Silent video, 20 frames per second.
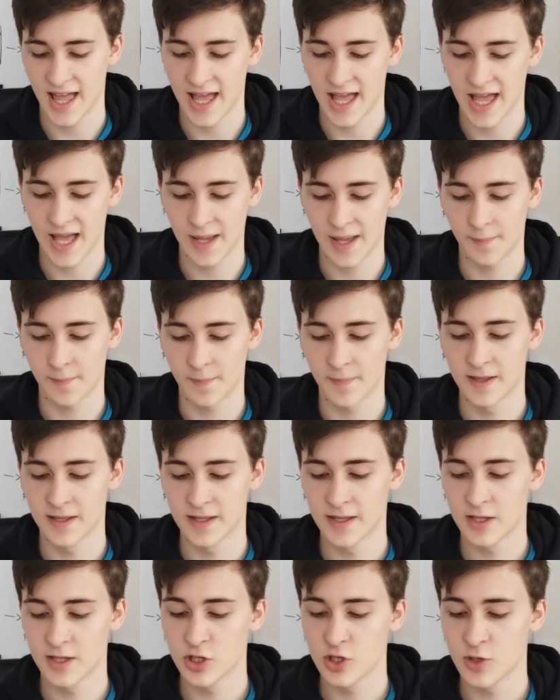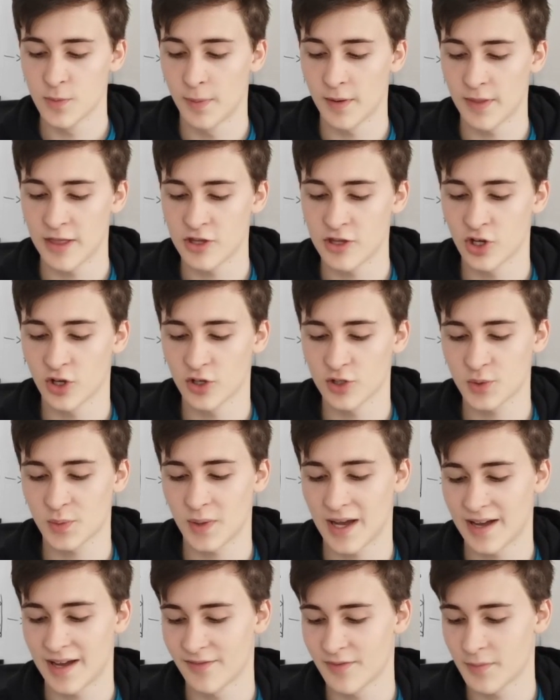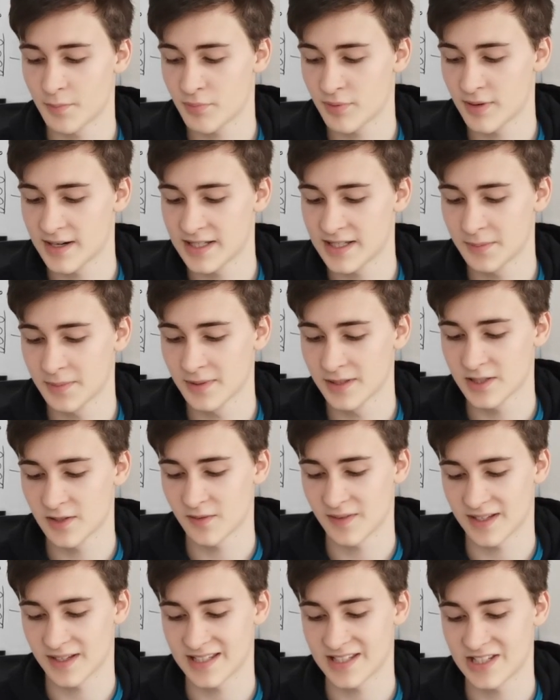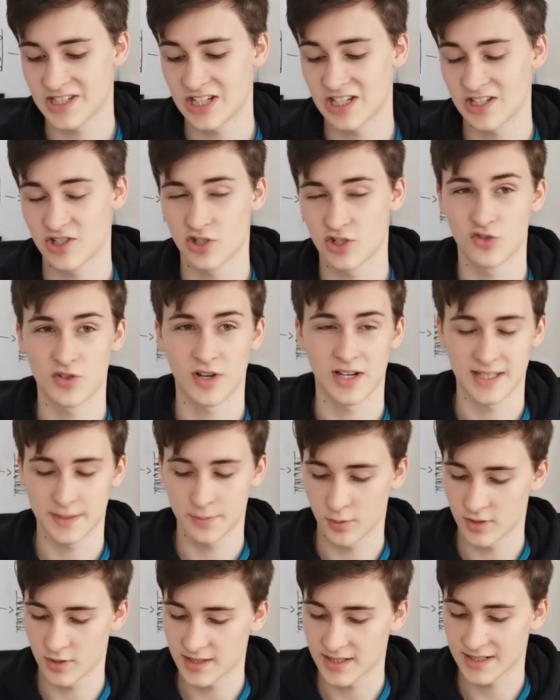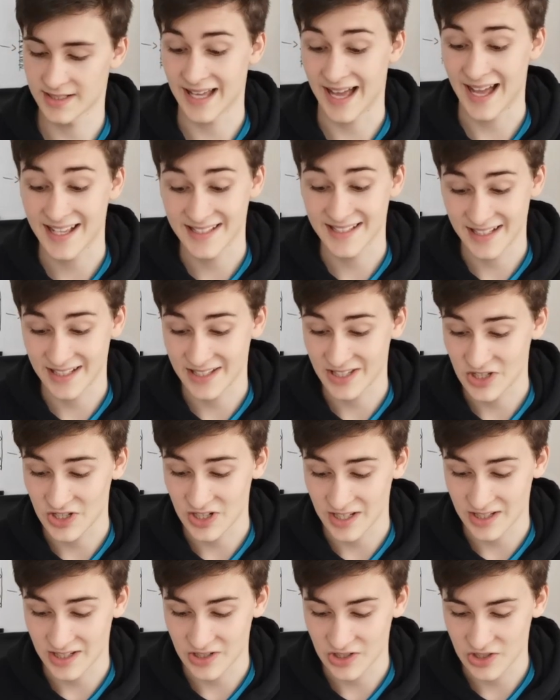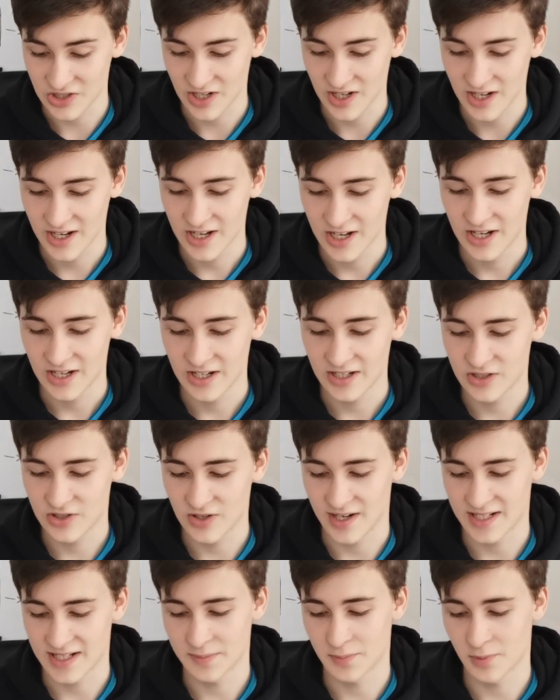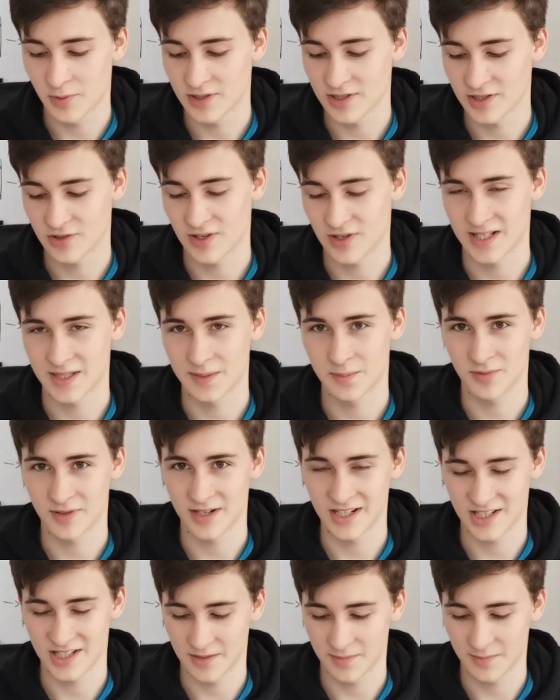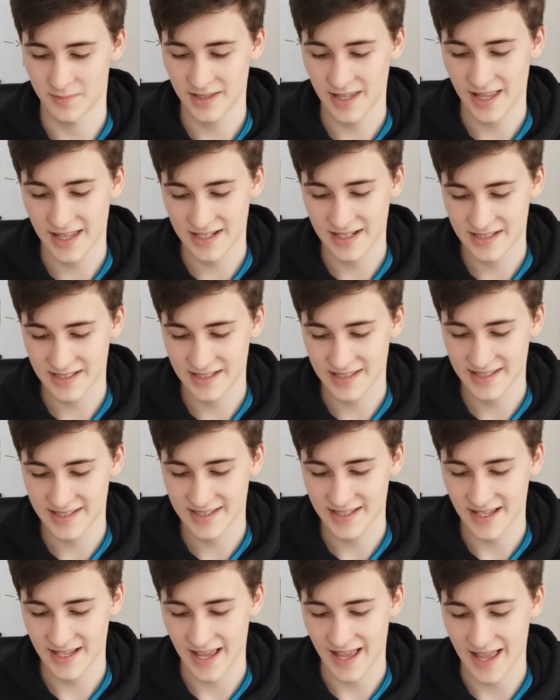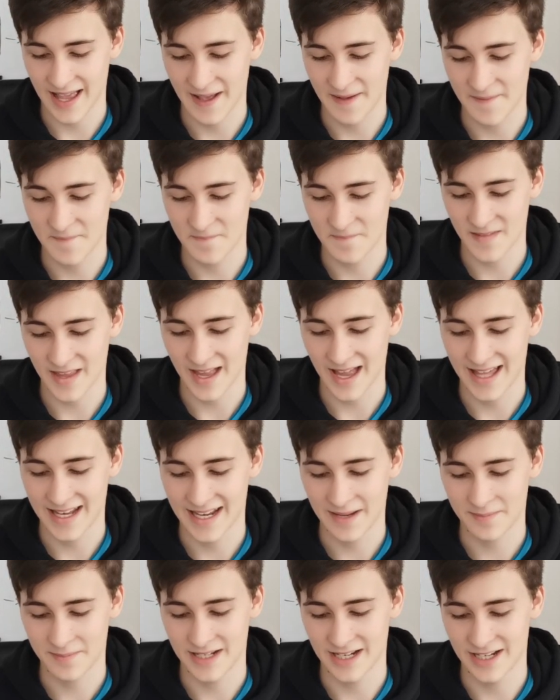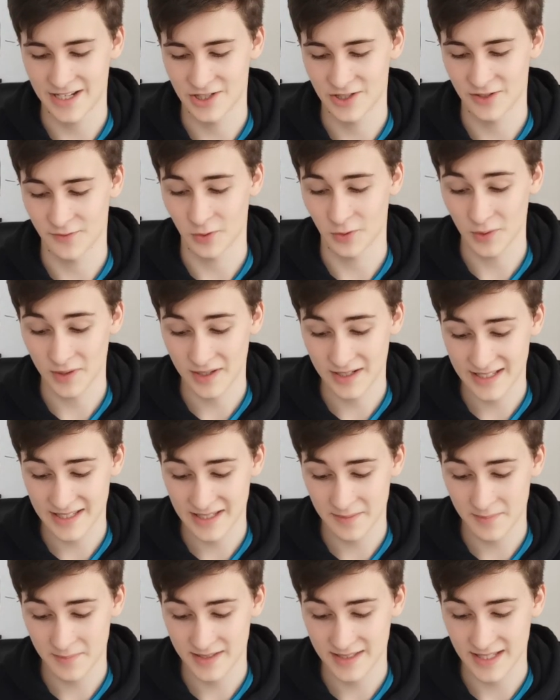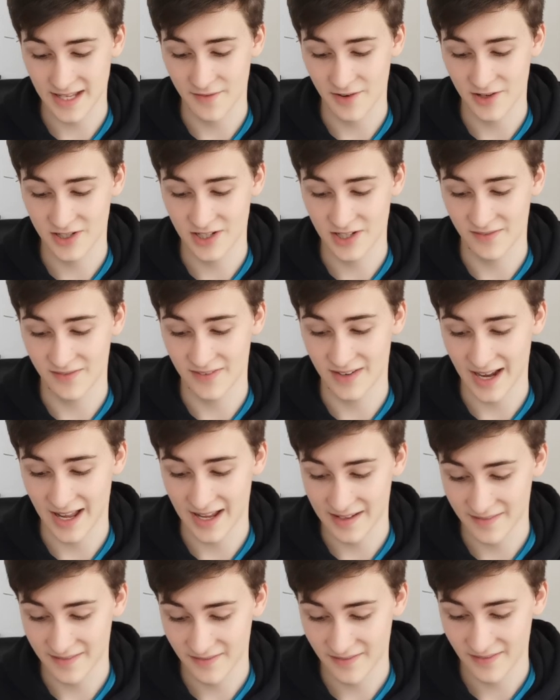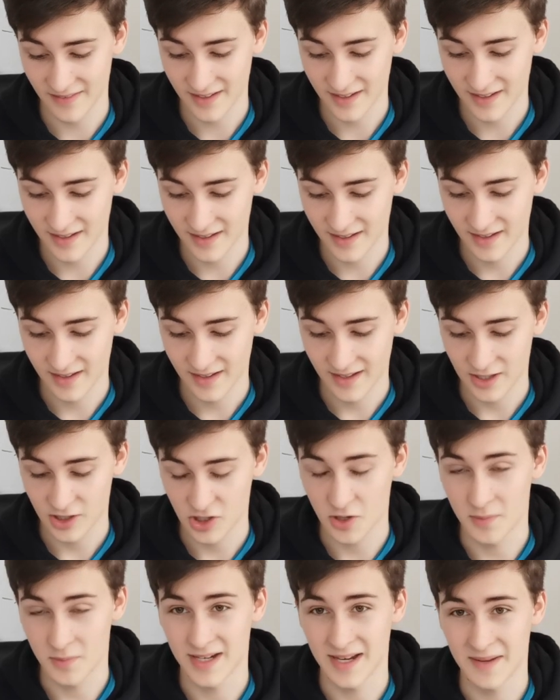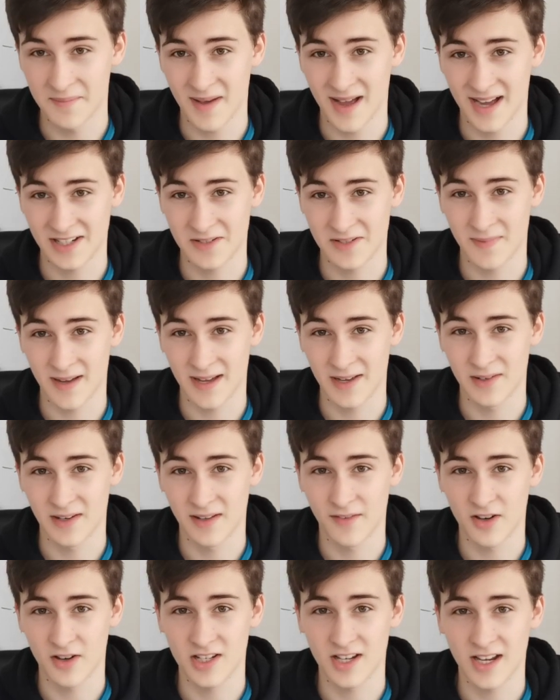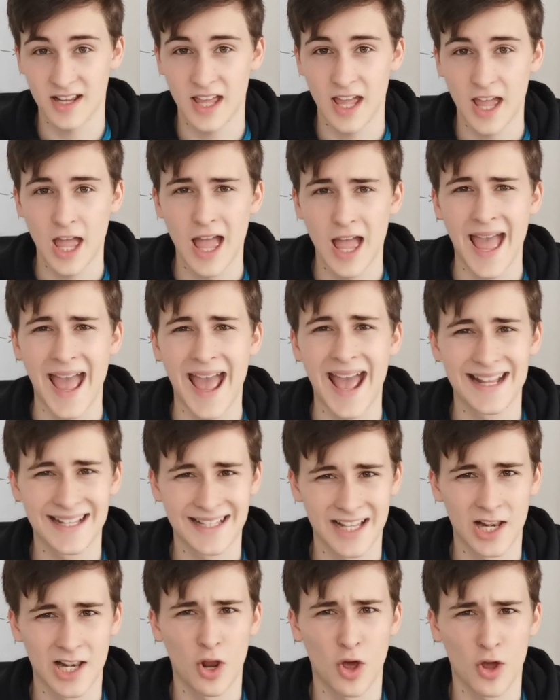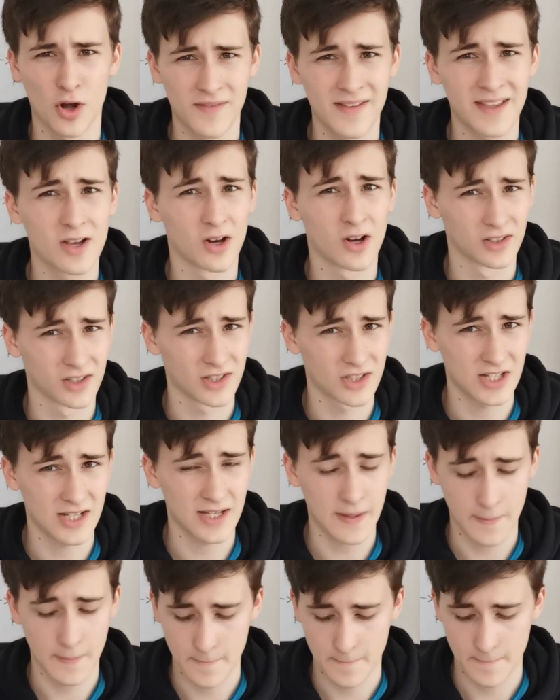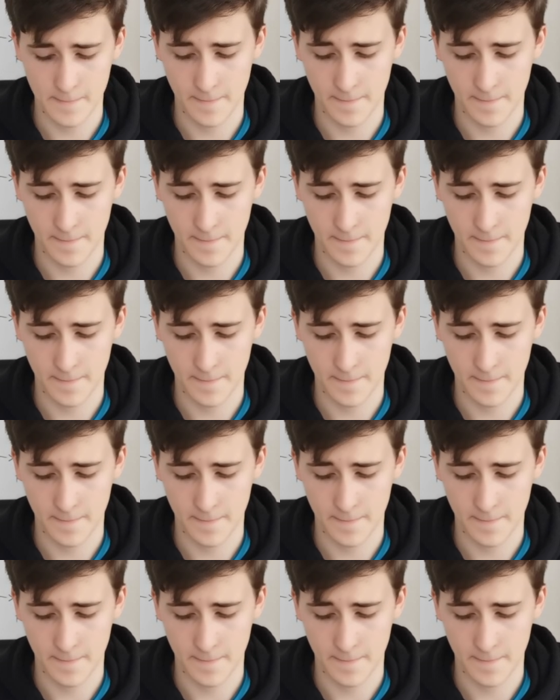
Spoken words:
But then you also have principles of exchange and transport, gas exchange, transport and transpiration in plants, adaptations of organisms, diversity of life, human impact on biodiversity. It's a lot of ecology.